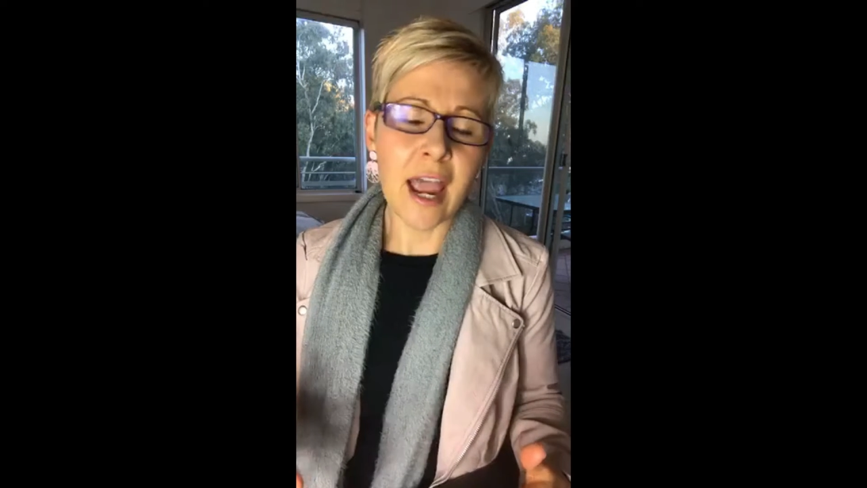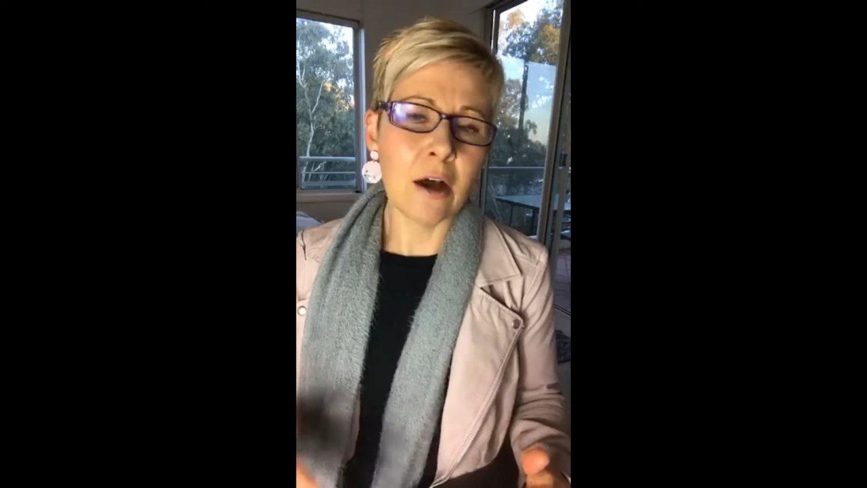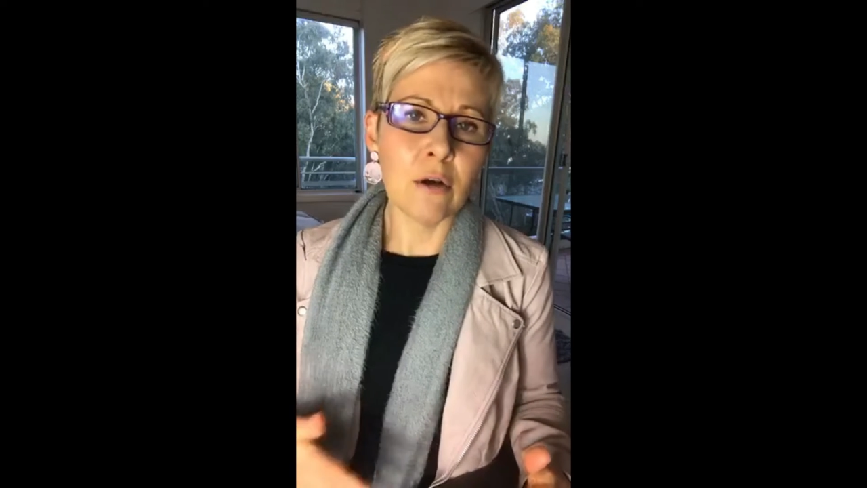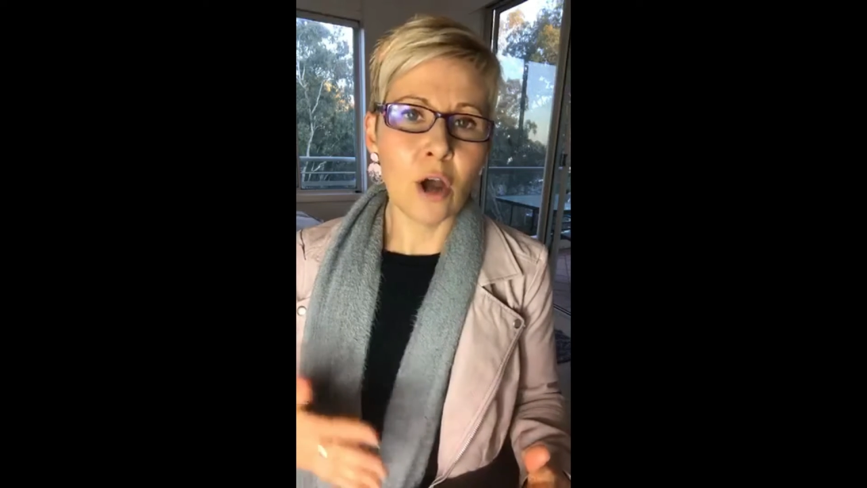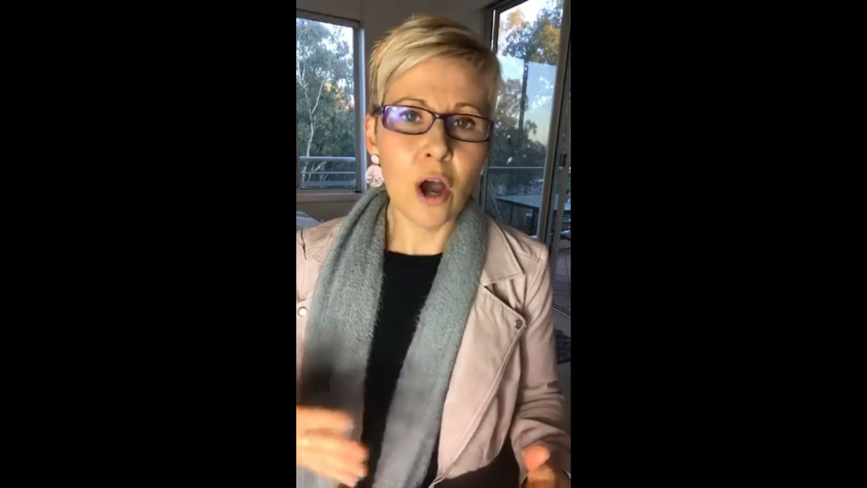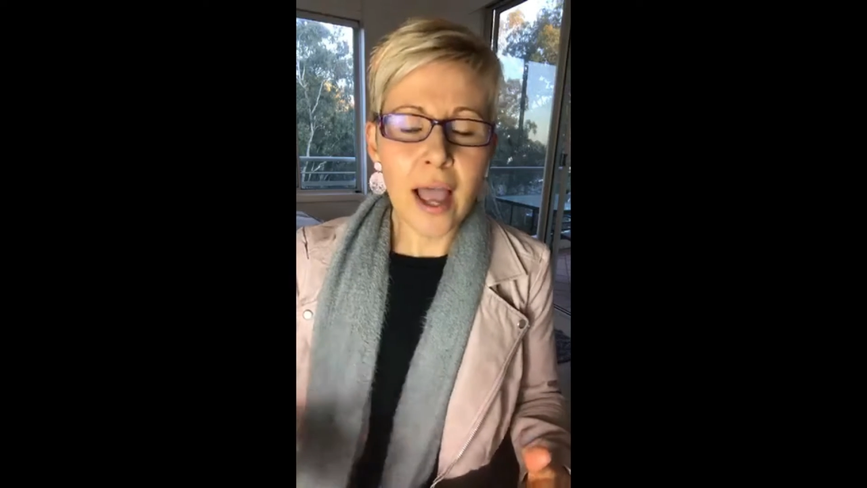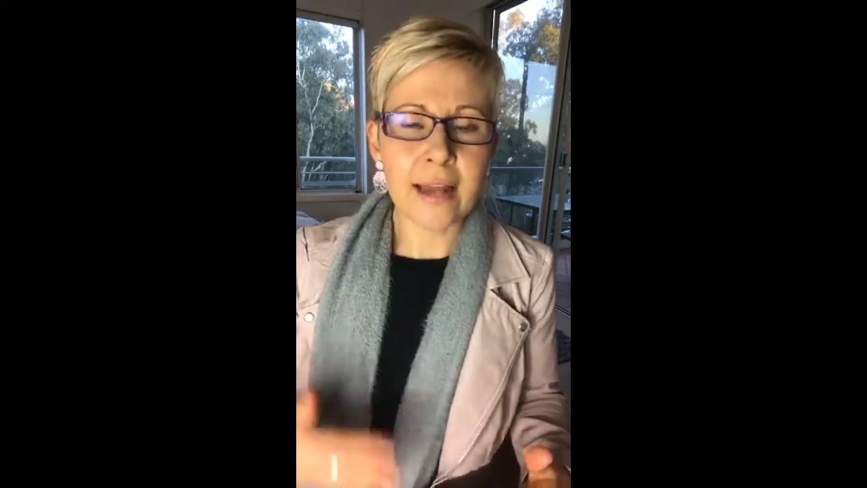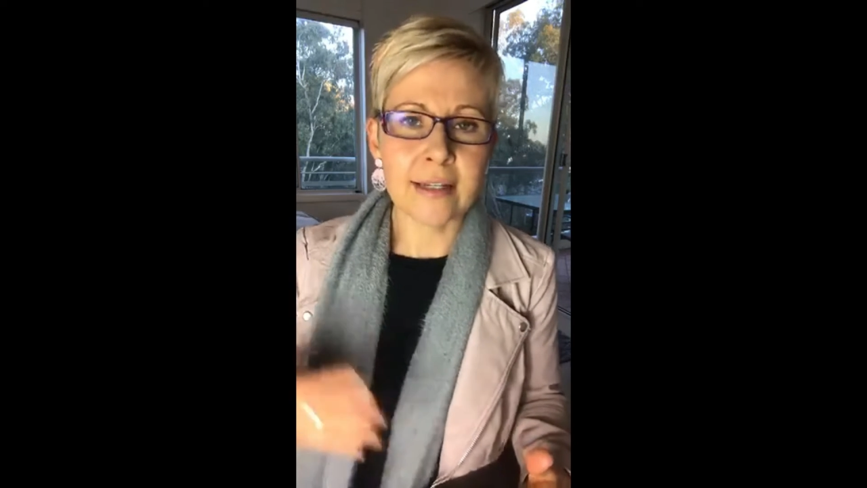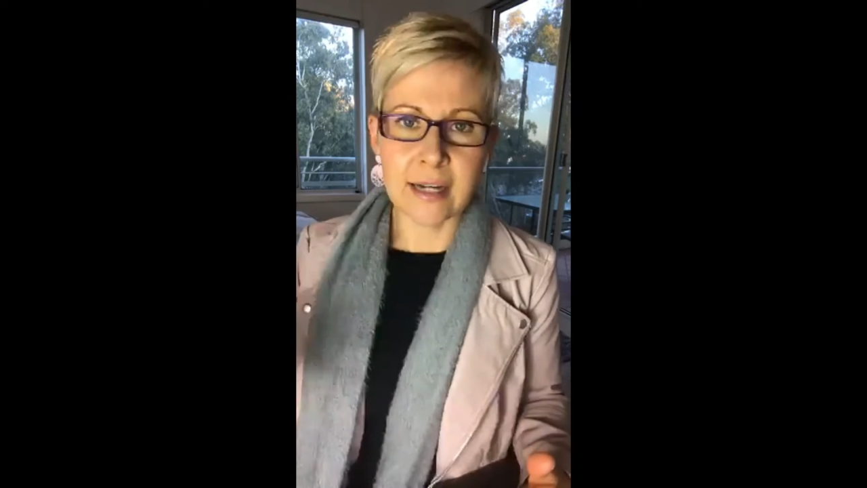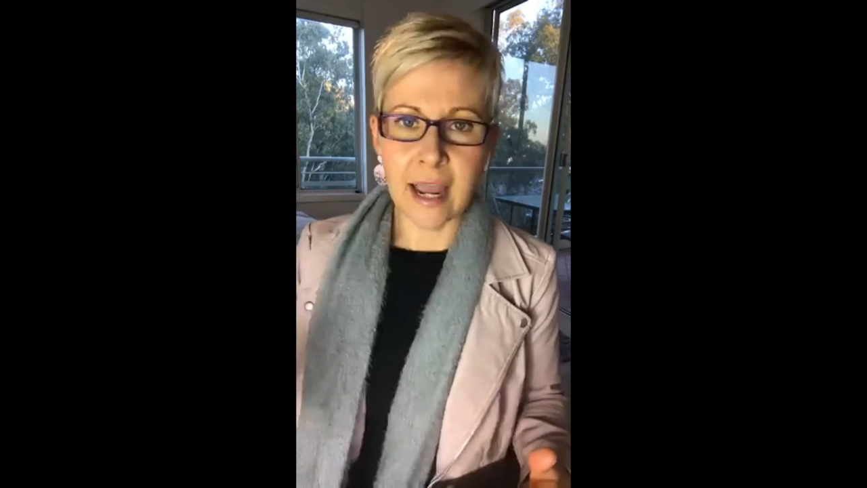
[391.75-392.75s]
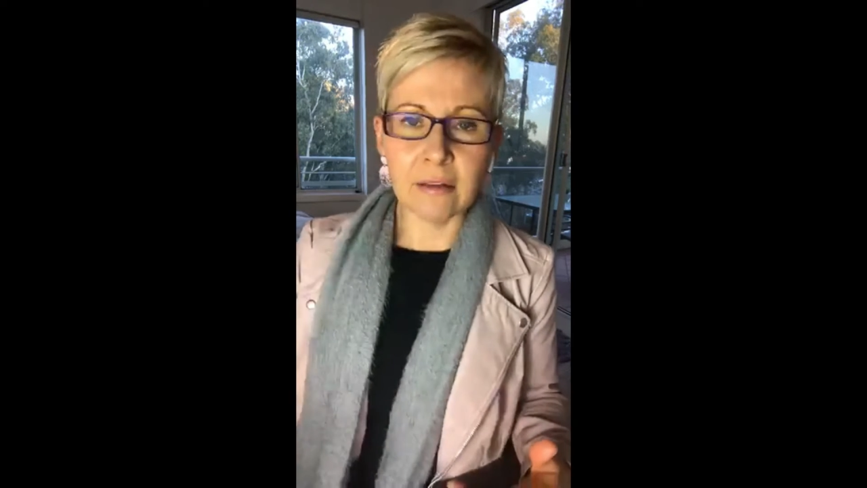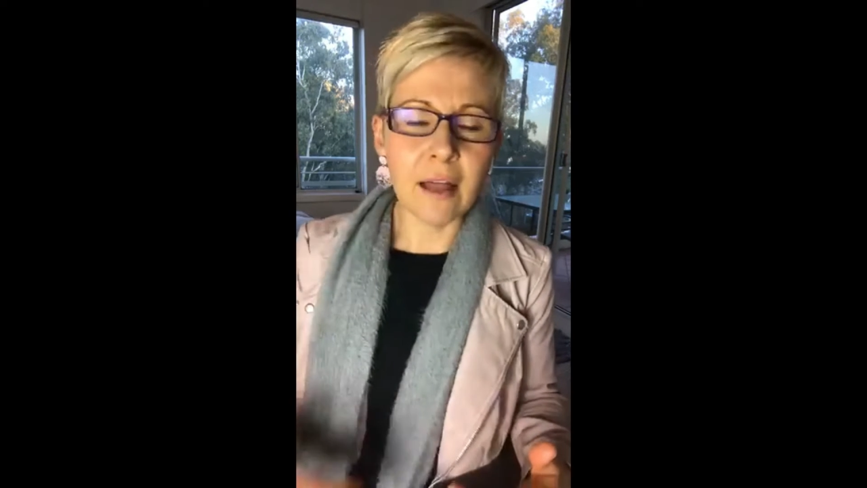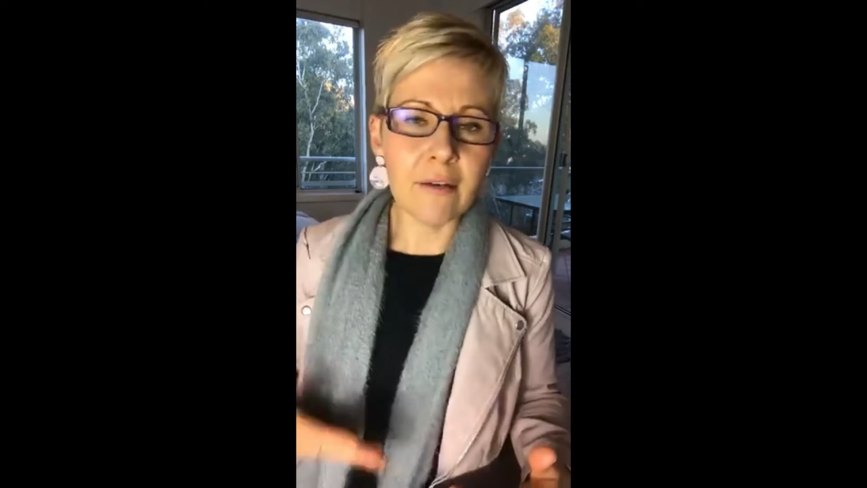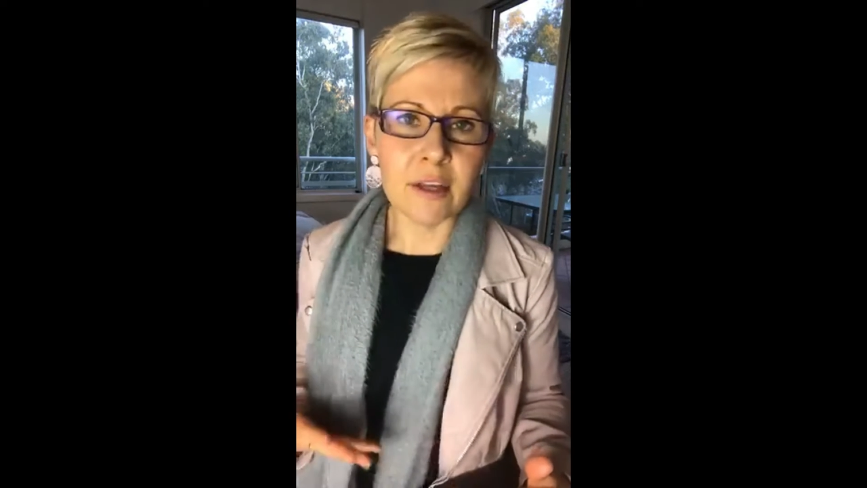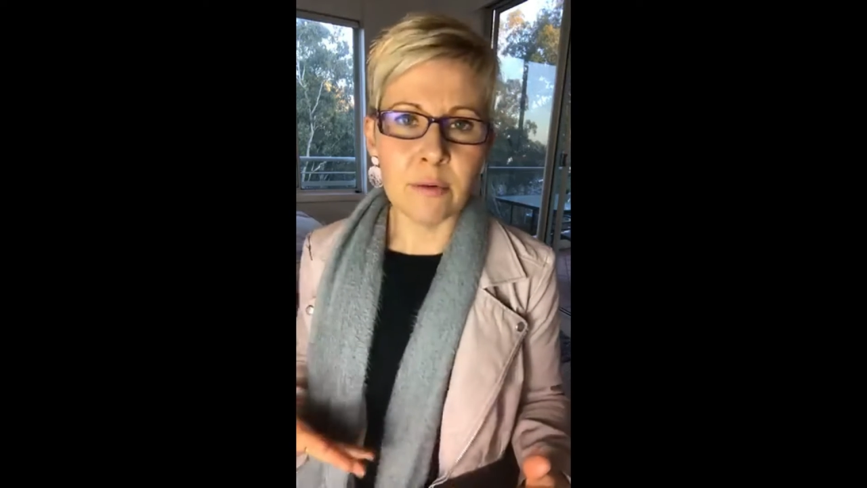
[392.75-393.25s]
how kind and how
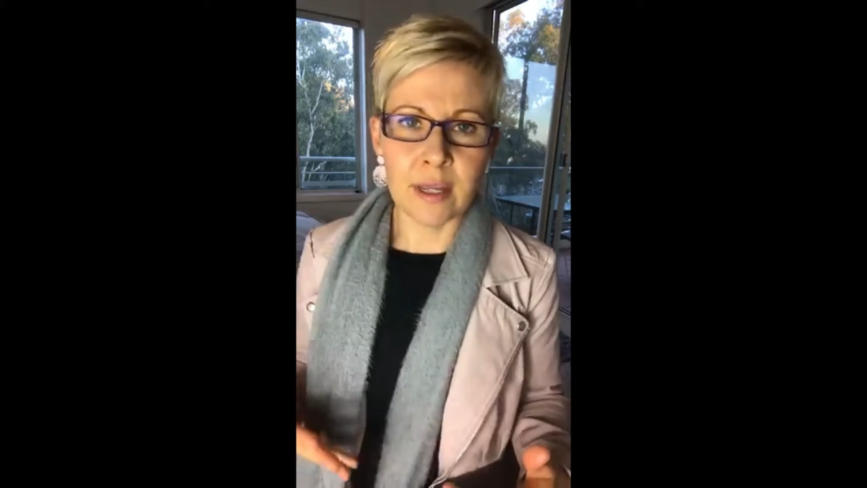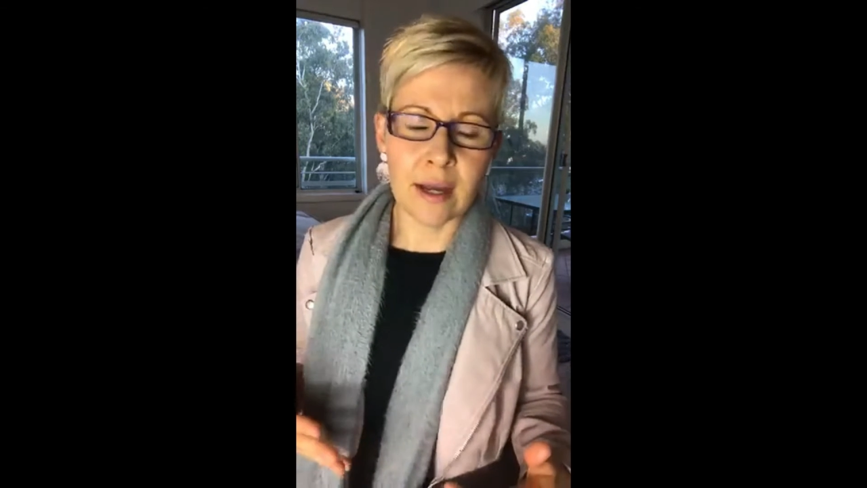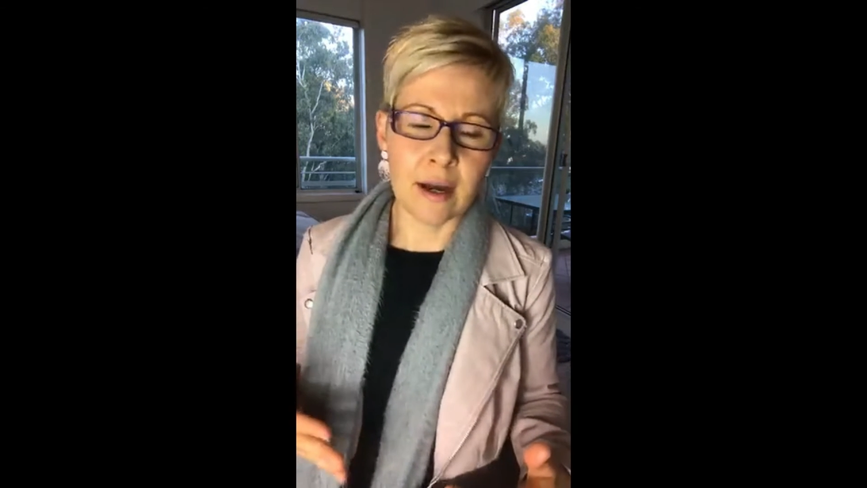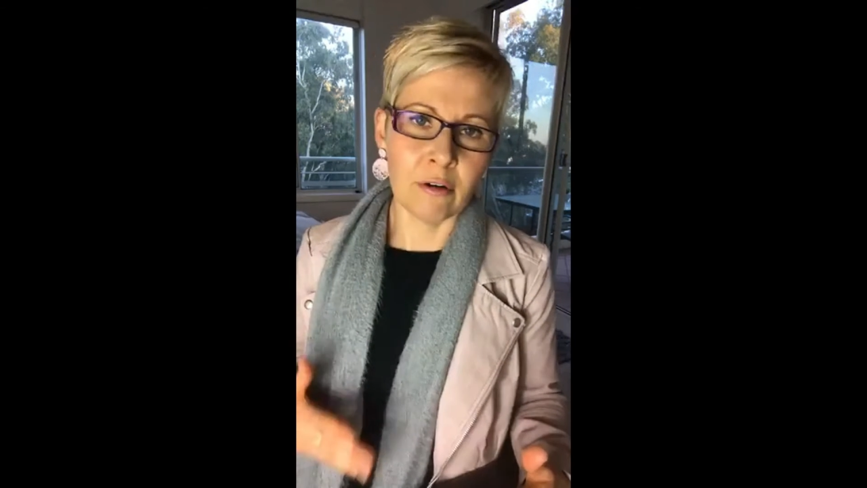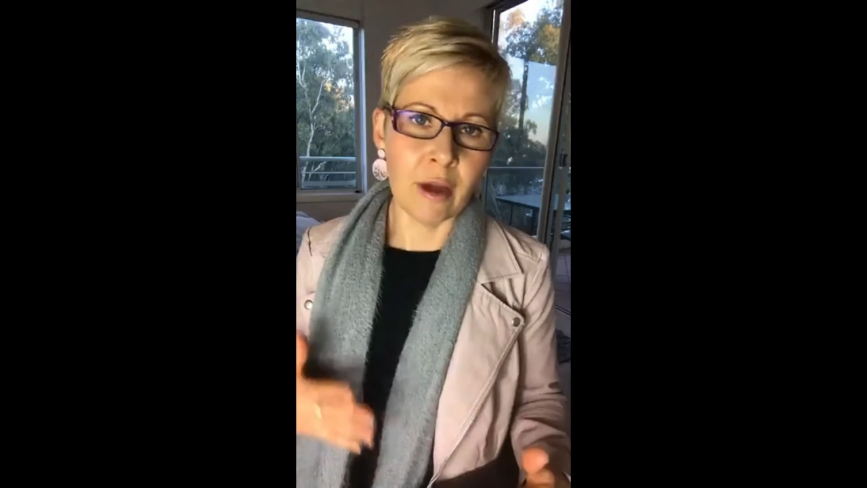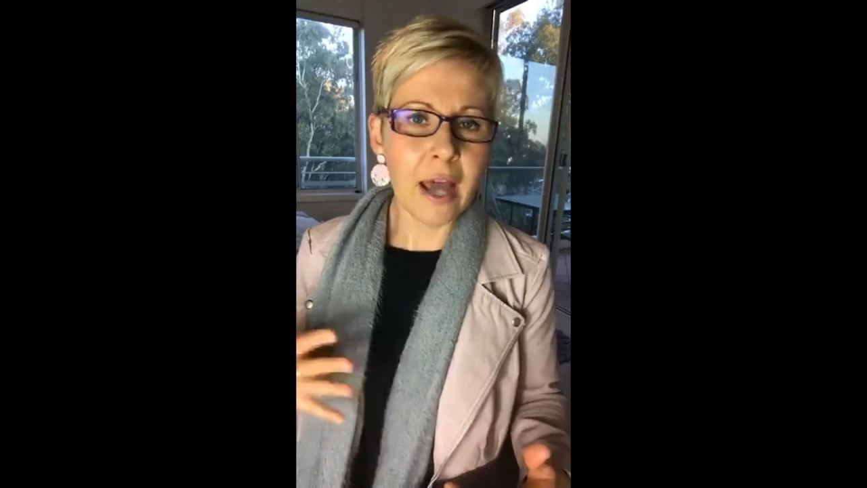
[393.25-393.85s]
loving we are or